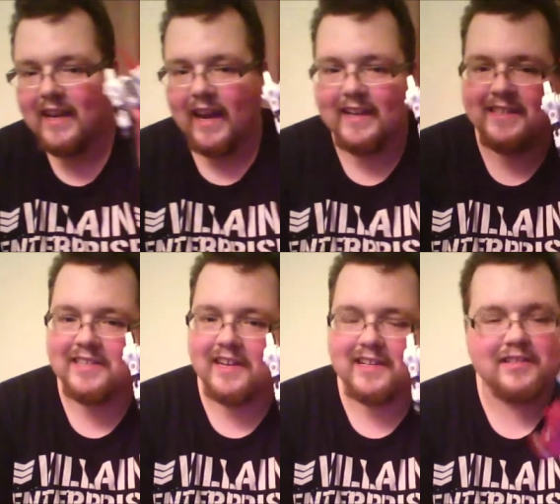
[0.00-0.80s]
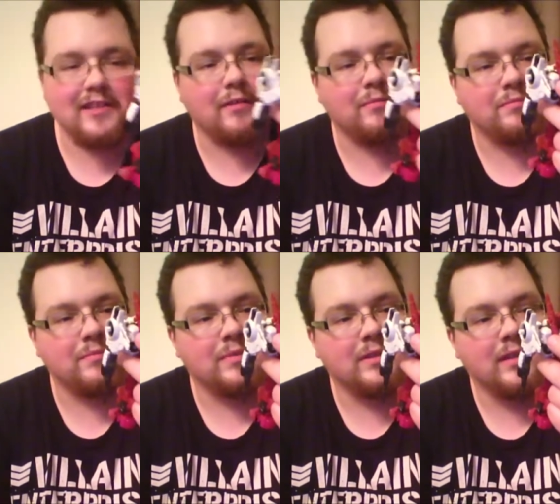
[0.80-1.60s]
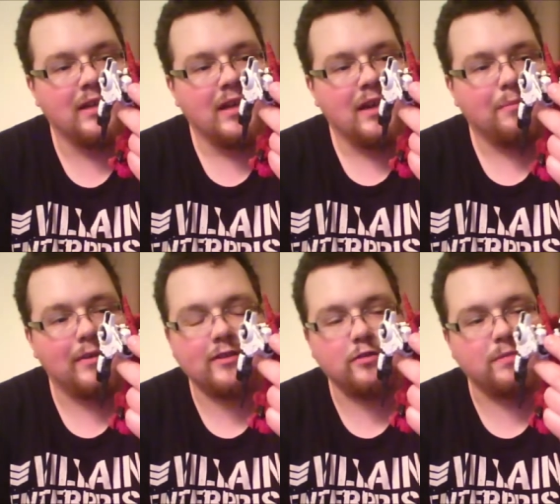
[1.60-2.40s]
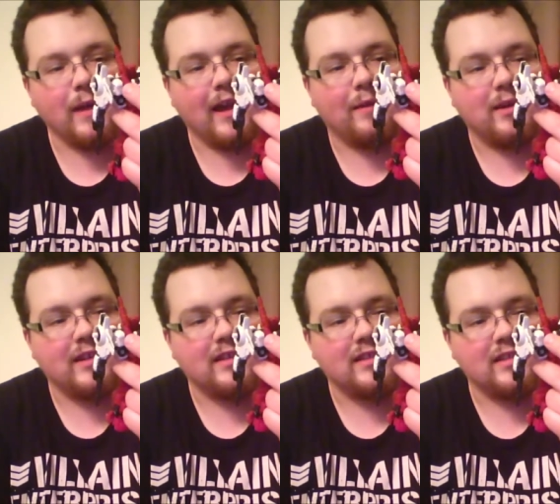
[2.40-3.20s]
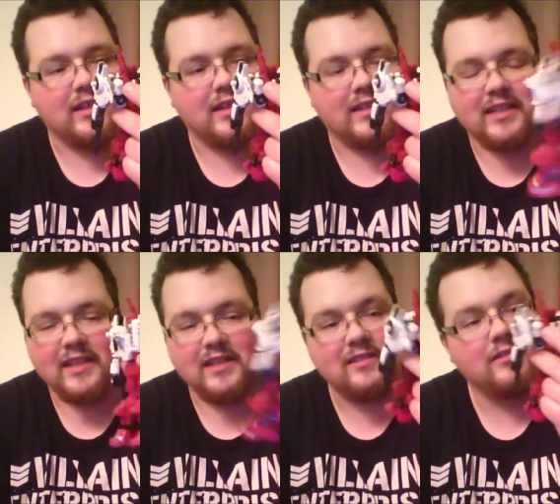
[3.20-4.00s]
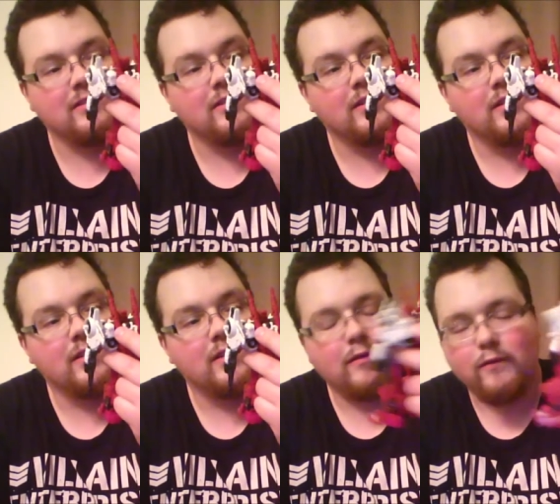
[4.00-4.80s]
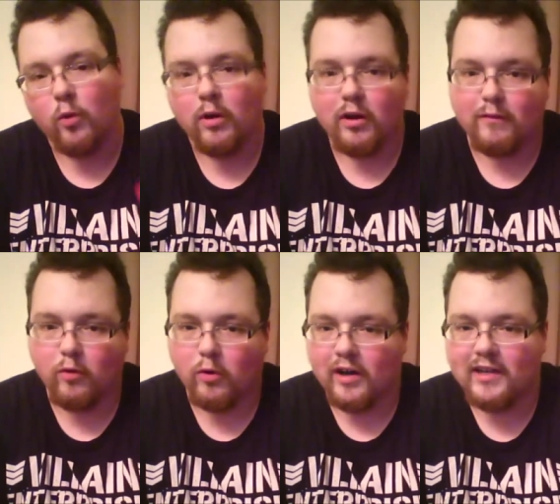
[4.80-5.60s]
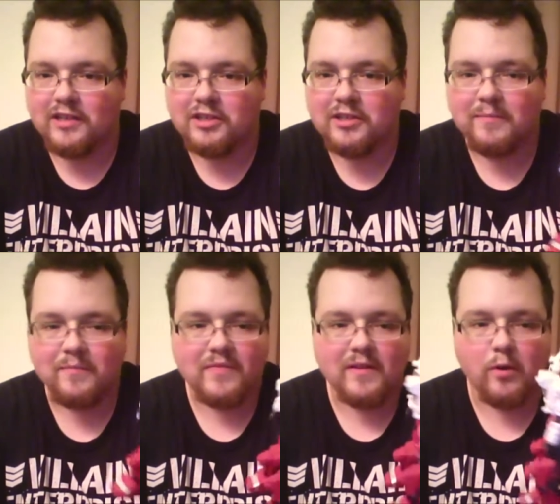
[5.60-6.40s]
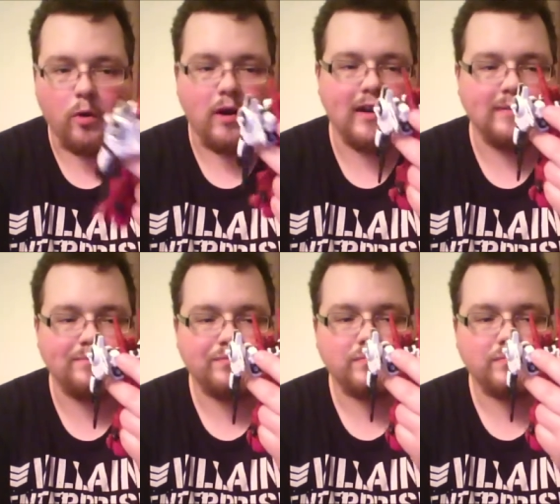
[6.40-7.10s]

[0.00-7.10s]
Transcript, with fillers: And he's got some missile spam on his uh, titties, four four on each, or um,